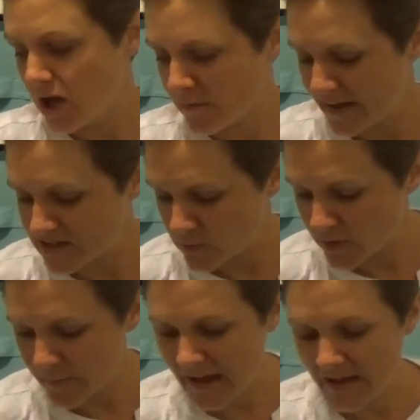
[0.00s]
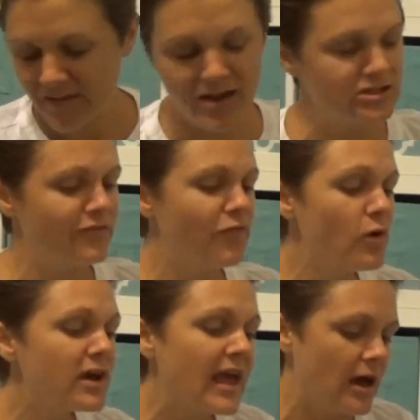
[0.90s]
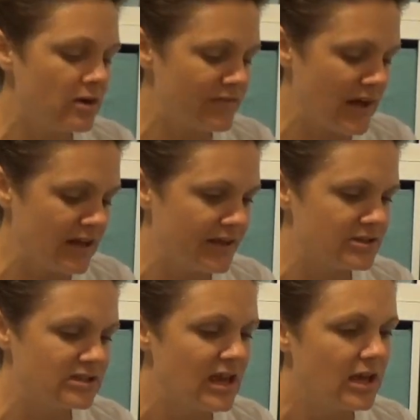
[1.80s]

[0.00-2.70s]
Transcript: Okay, so what do we have here is a four count of highlighters.